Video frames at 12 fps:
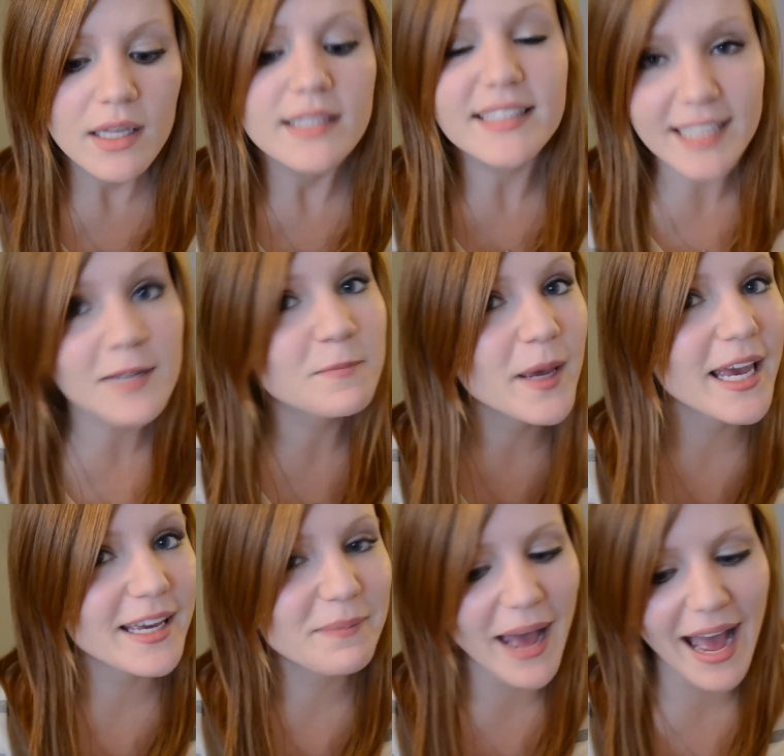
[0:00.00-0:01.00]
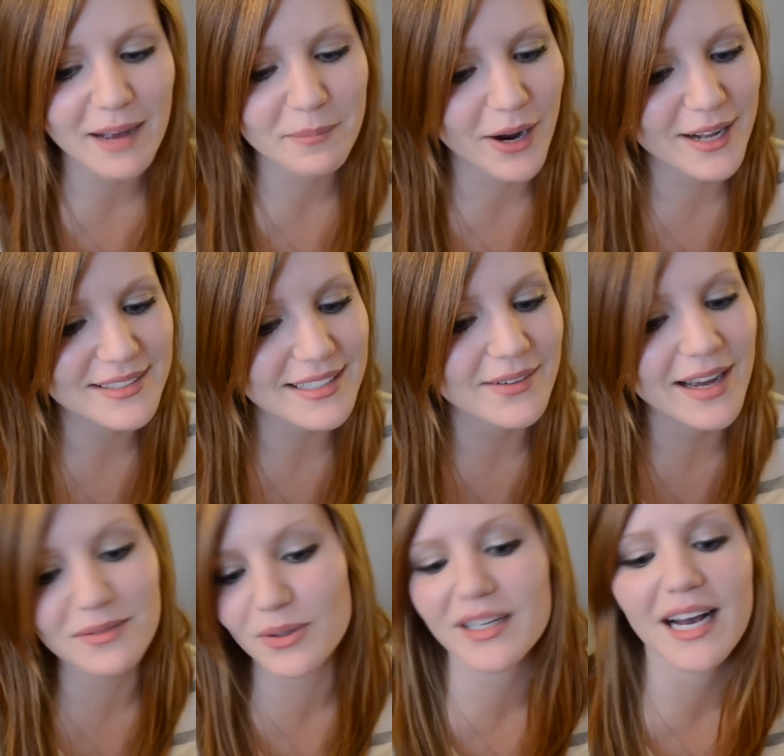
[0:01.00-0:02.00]
send Pig back pronto,
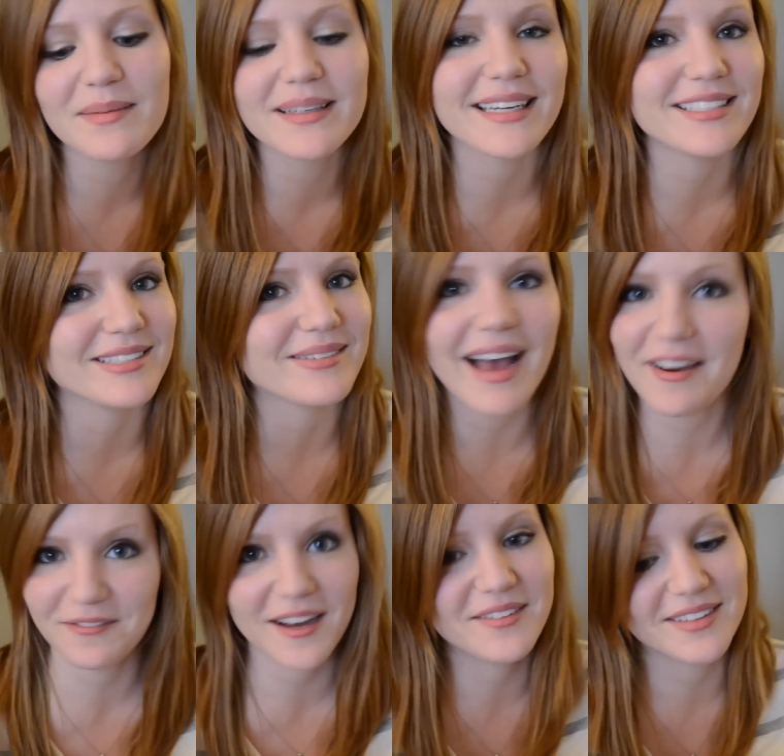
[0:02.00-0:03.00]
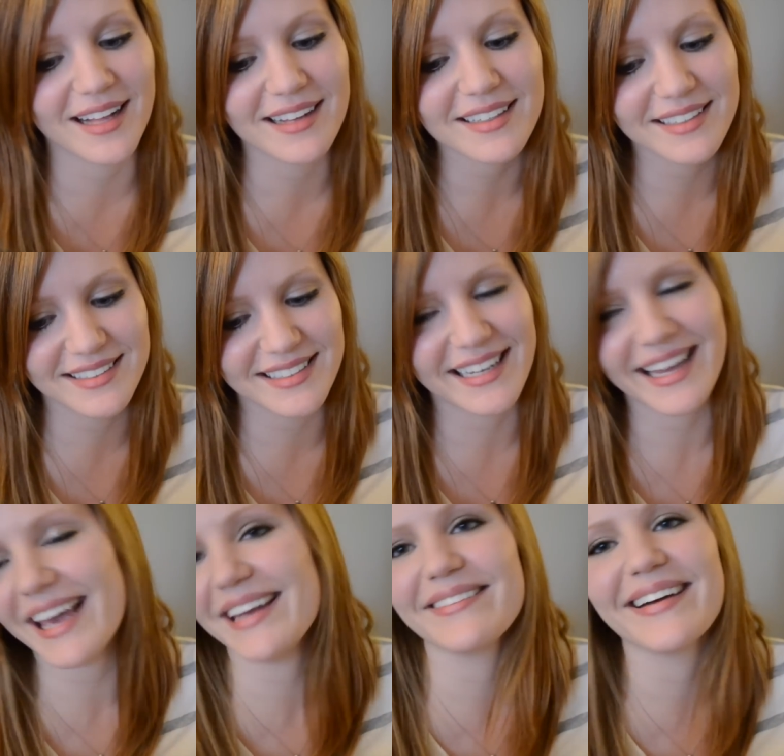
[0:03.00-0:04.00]
and we'll come and get you at 5 o'clock on Sunday.
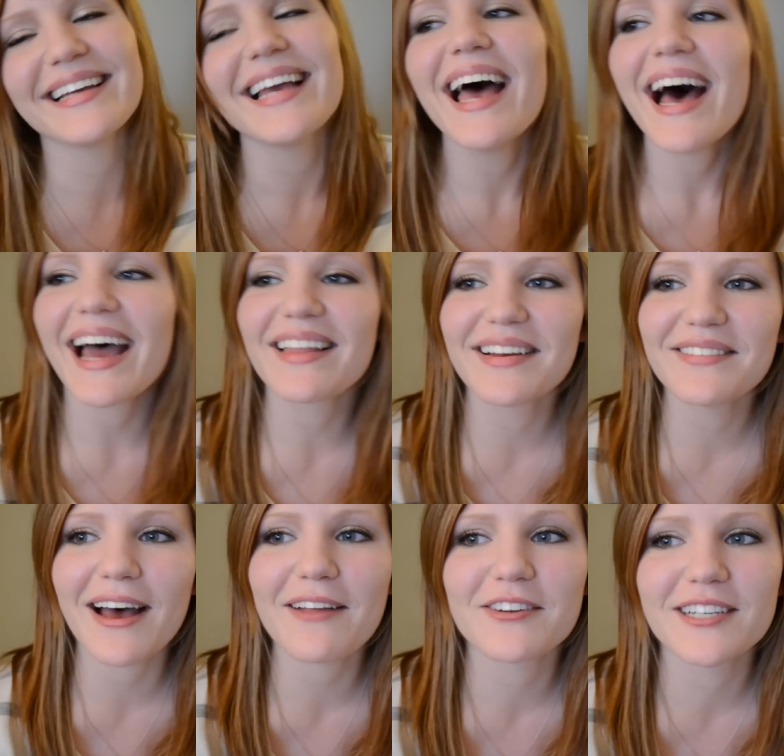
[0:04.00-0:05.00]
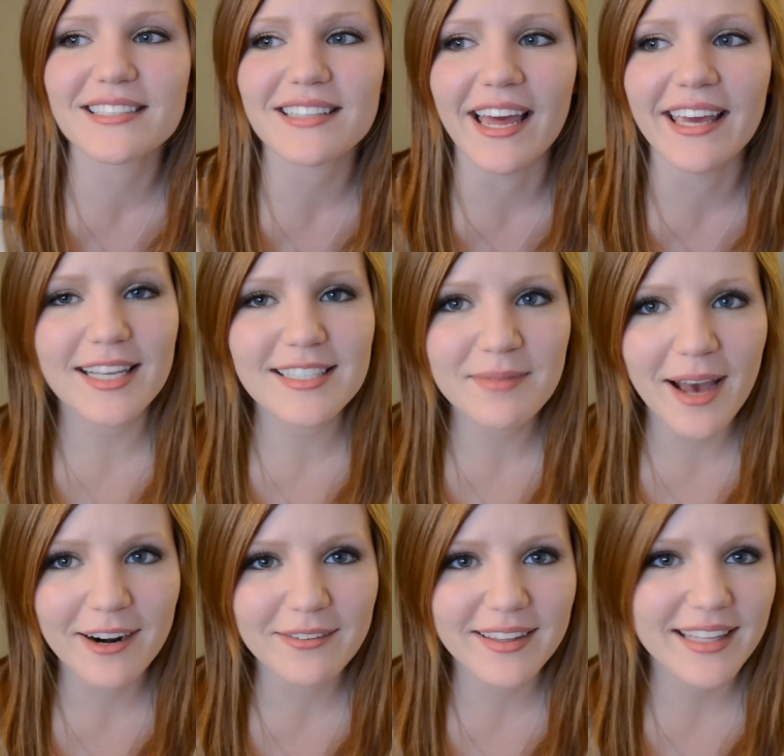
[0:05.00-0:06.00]
Anyway, I love how they're just like, doesn't
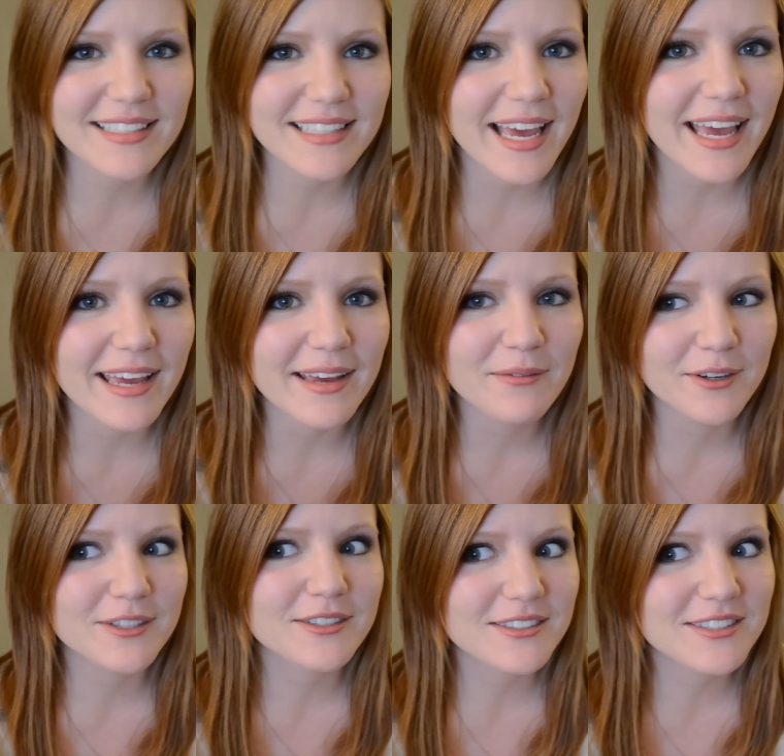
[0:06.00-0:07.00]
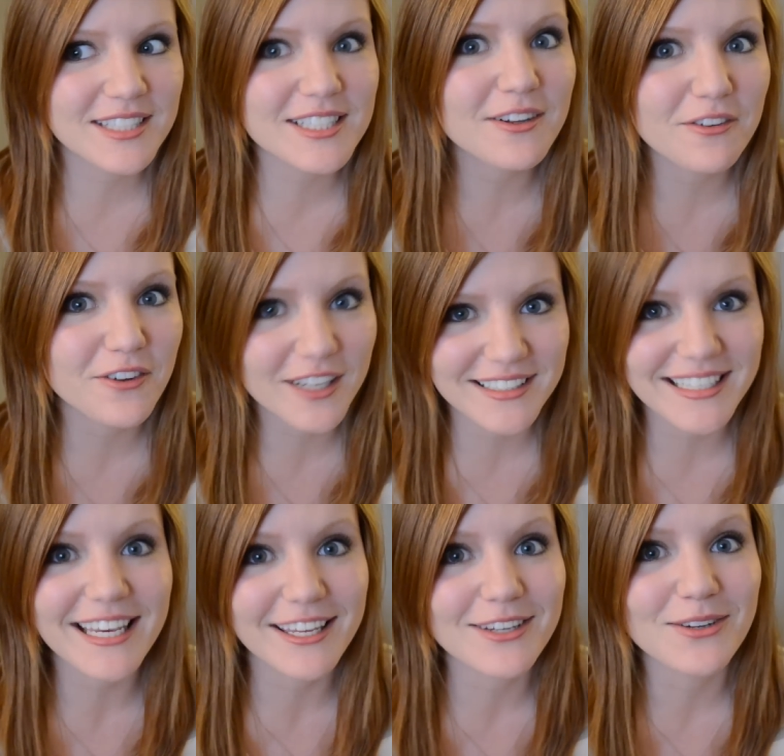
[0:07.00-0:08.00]
matter what they say, we're still freaking
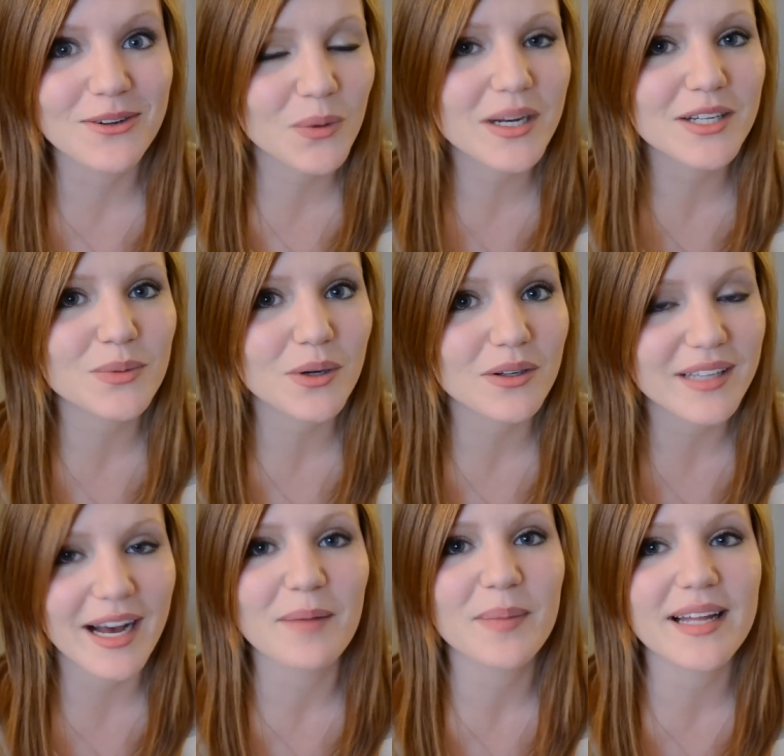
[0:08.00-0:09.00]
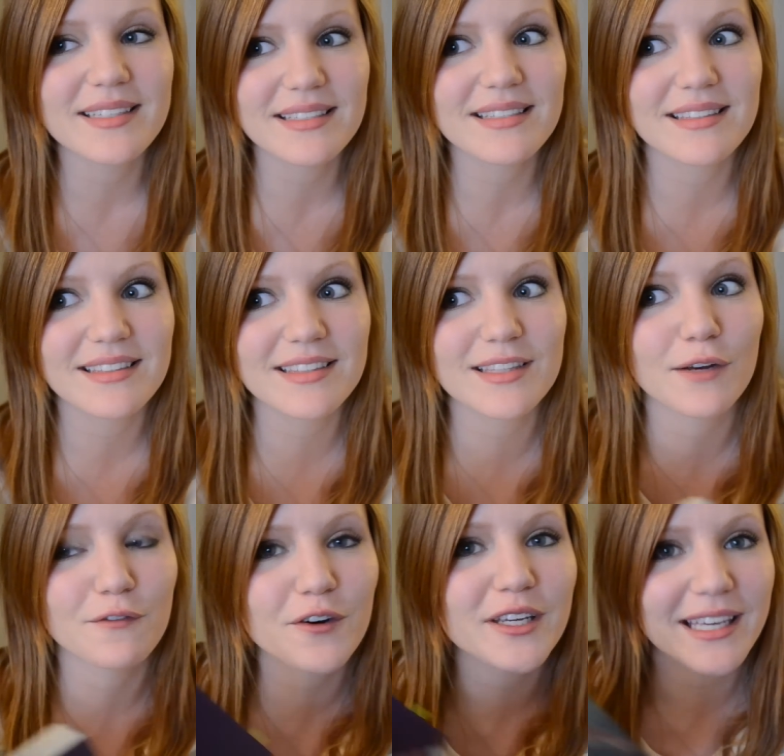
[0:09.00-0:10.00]
taking you to Quidditch World Cup. It's the
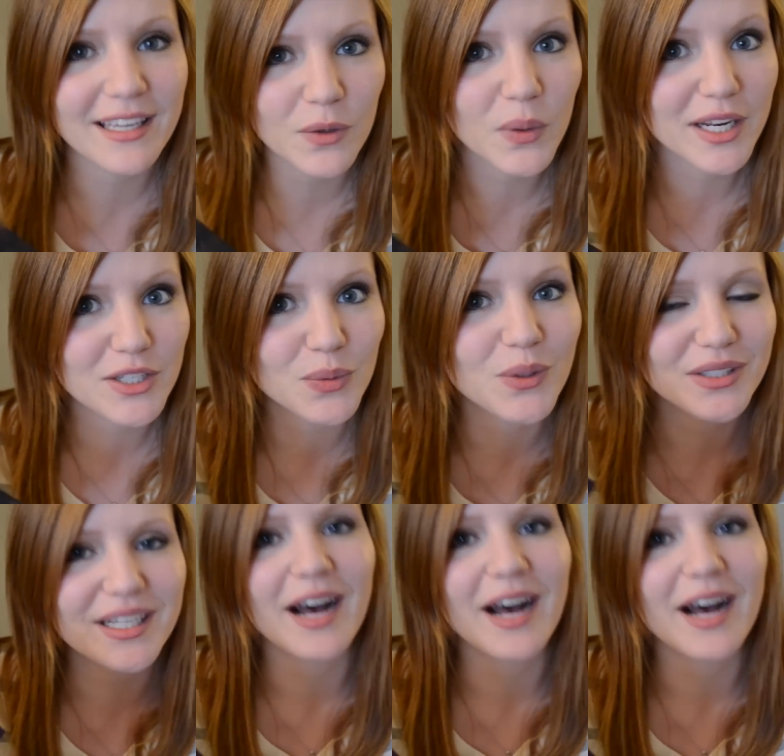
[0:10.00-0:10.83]
freaking Quidditch World